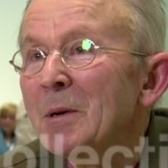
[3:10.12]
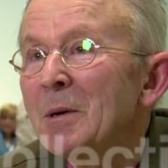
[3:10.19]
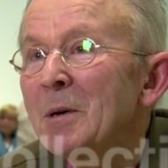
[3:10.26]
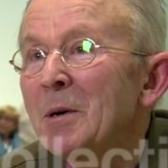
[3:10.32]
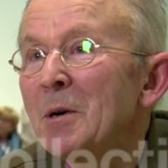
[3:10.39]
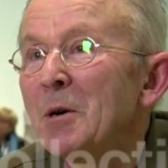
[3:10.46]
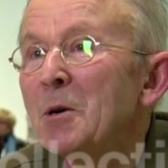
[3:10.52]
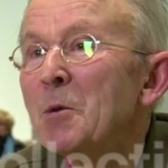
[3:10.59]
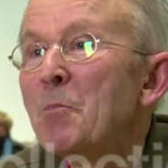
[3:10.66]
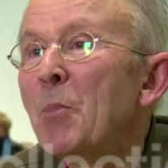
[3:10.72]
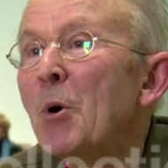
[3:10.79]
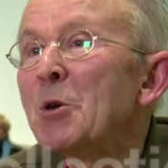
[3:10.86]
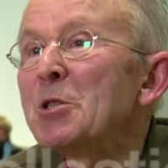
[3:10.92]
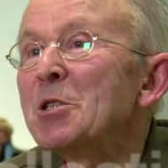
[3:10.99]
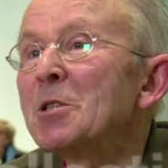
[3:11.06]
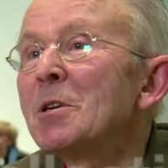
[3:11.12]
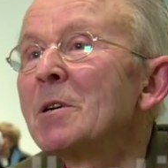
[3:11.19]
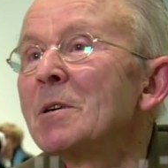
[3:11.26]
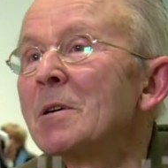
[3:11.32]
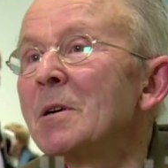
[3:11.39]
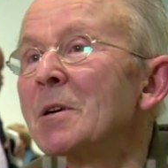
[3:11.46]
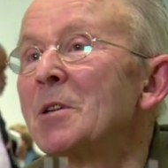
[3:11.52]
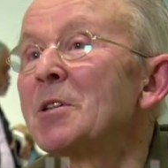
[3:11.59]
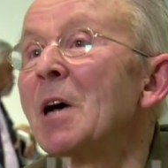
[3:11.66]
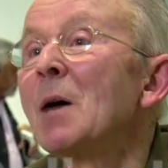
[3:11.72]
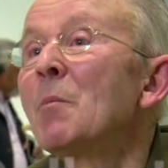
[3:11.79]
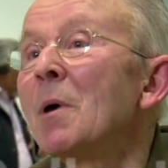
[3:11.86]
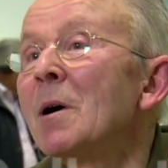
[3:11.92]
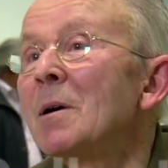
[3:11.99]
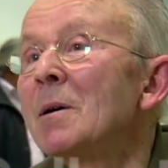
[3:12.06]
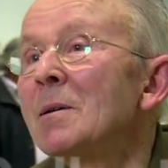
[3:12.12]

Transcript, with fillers: euh, postes, des timbres.